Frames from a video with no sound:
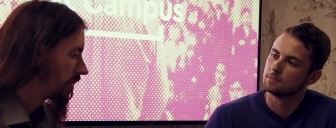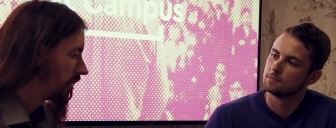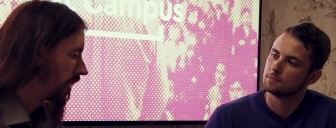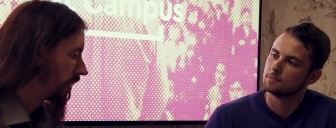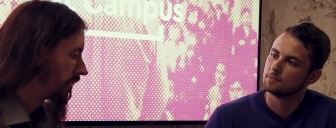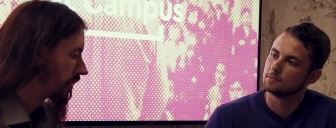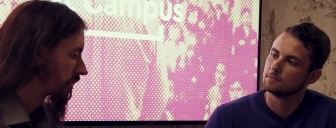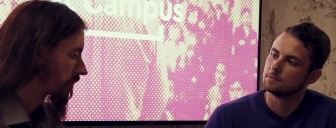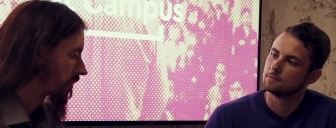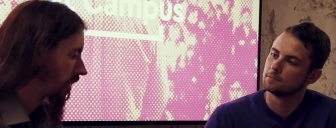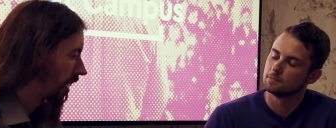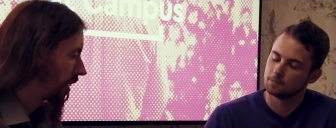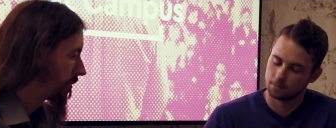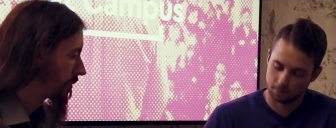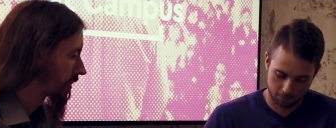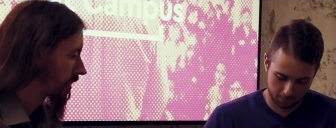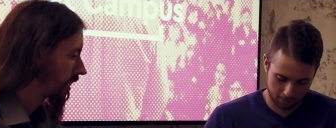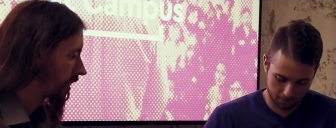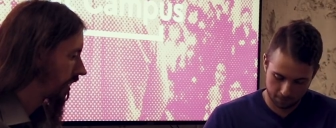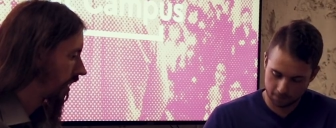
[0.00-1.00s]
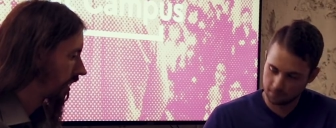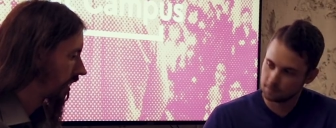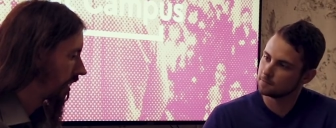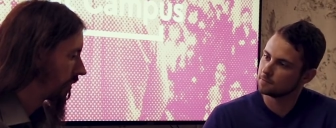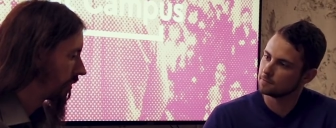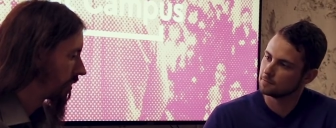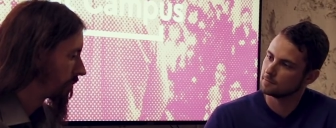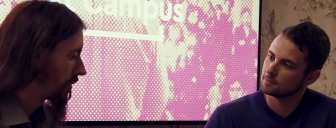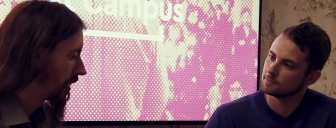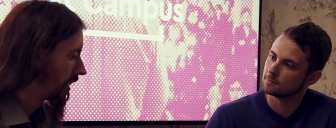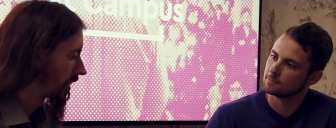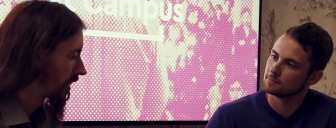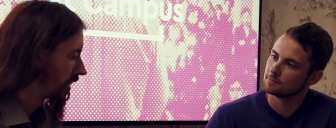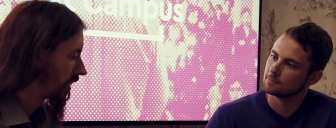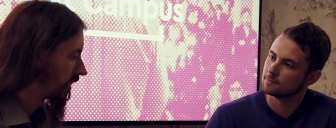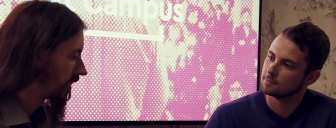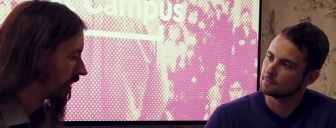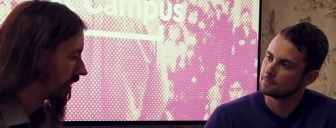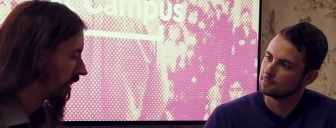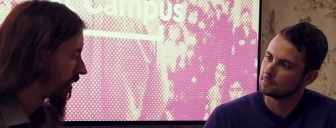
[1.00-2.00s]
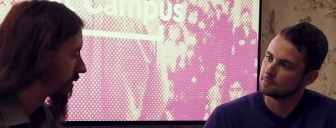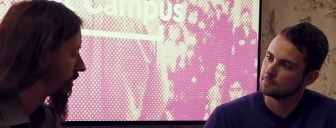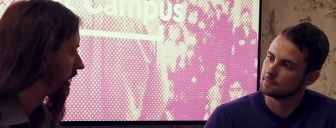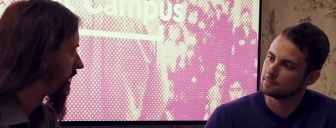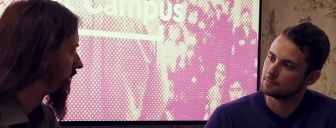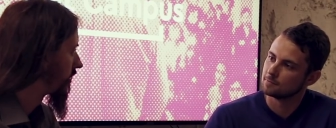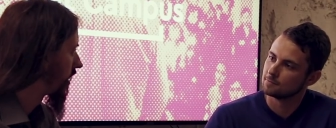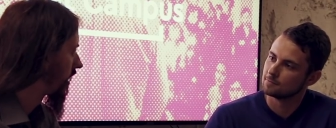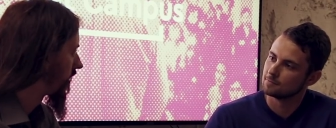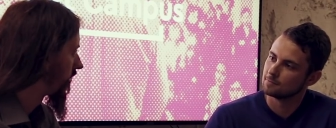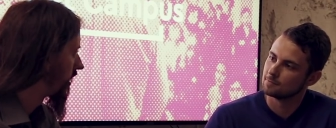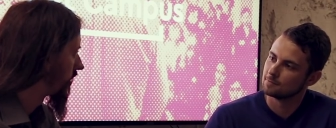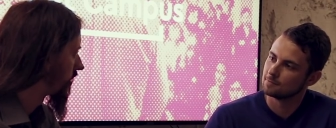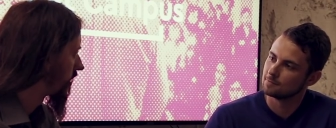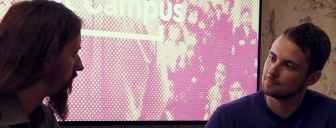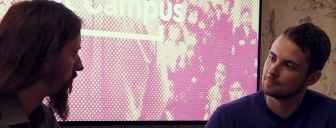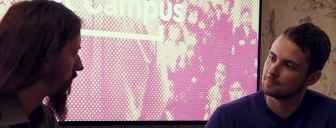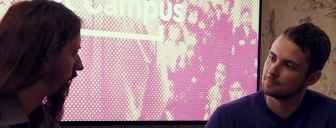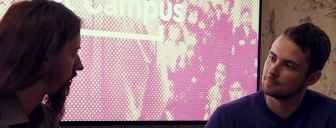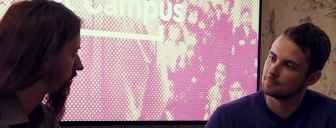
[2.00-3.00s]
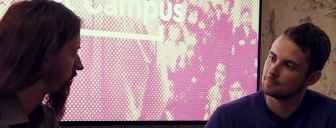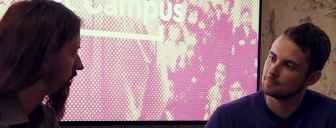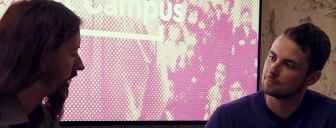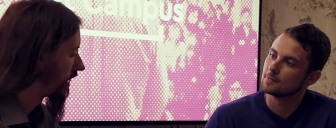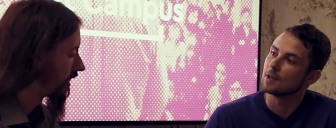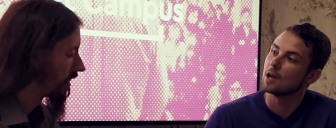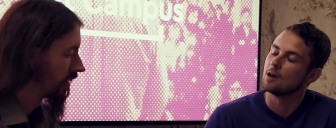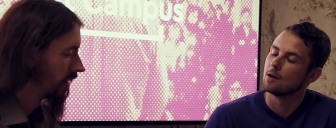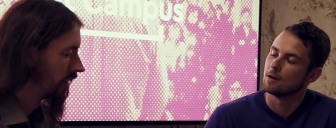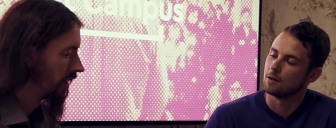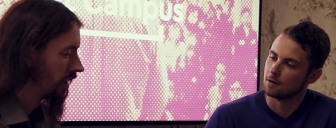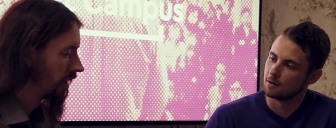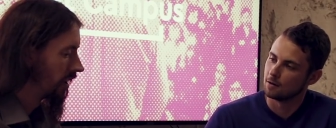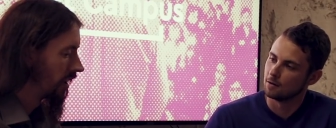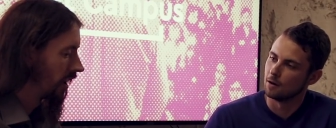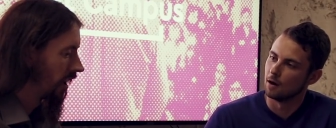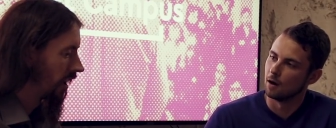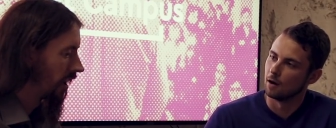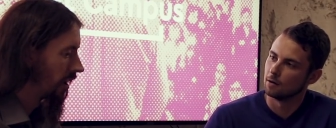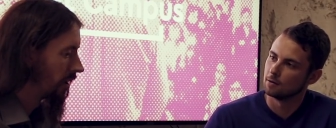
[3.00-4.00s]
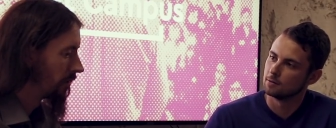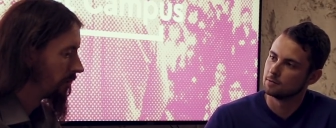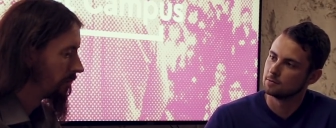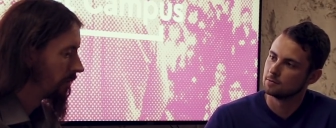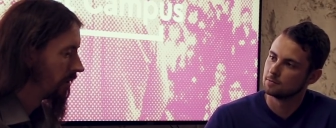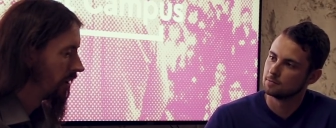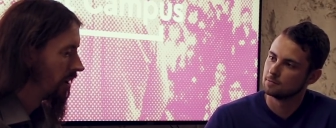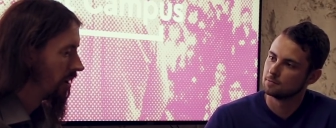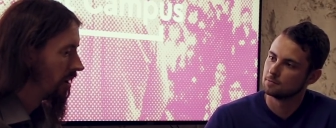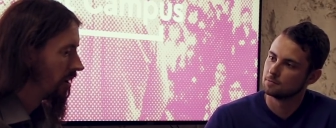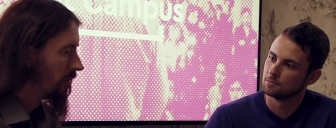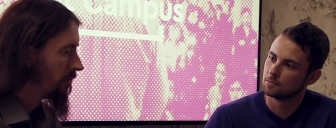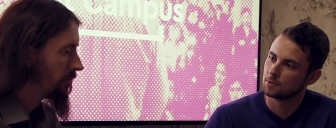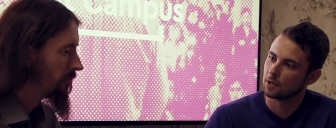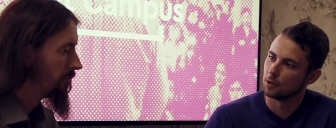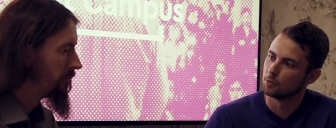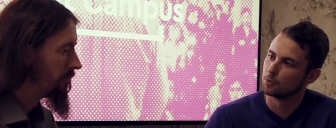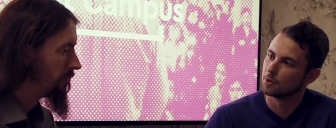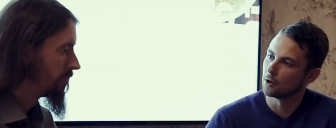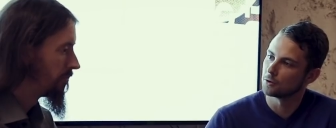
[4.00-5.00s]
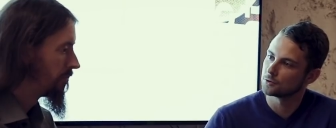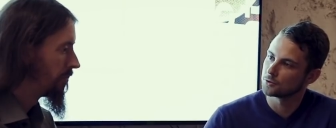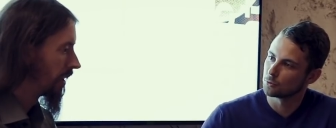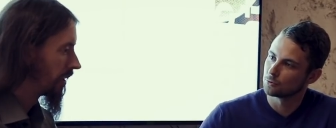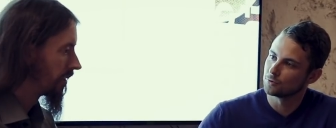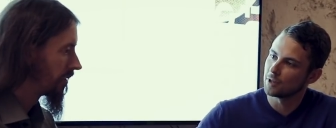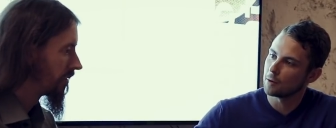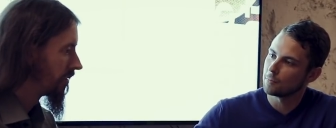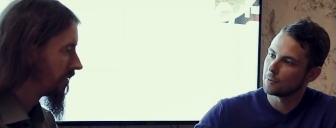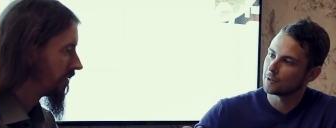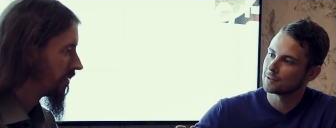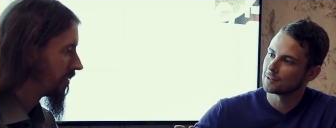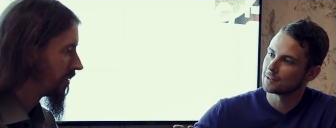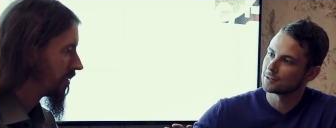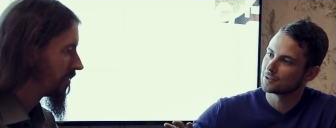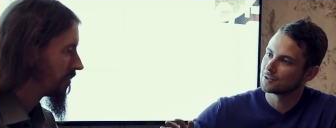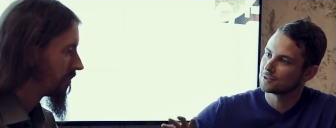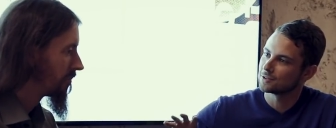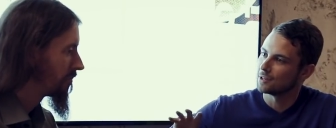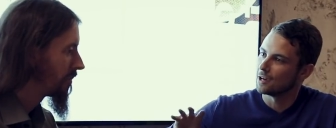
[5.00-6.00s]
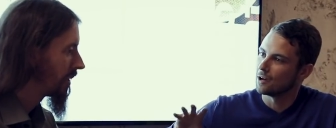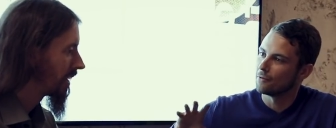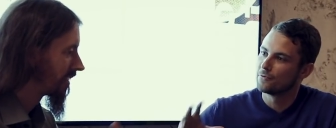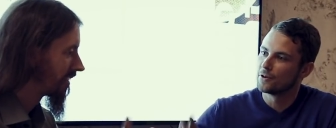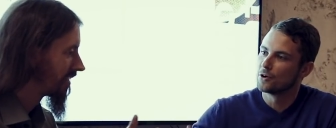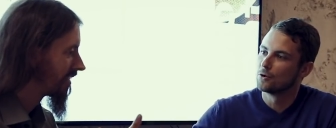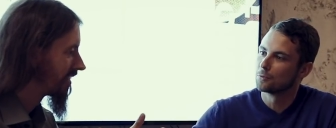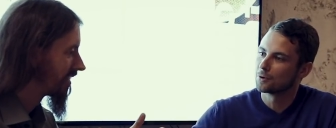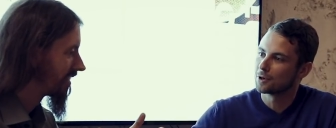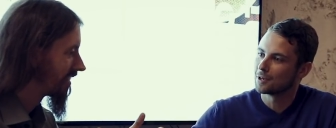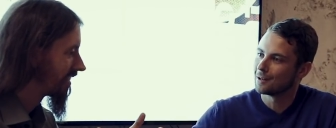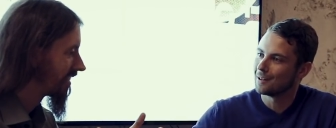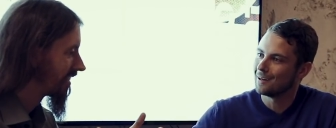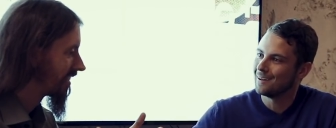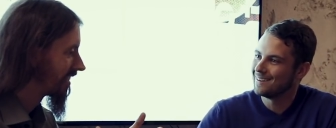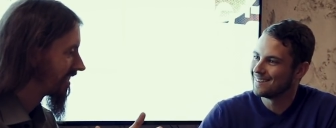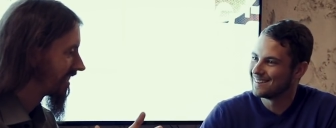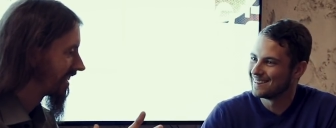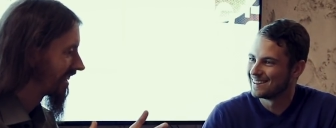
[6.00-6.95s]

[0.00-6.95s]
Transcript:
Speaker 1: you know, describes Cardano as being a, a third generation blockchain. Yeah. Um,
Speaker 2: can we also but, name it as Ethereum killer,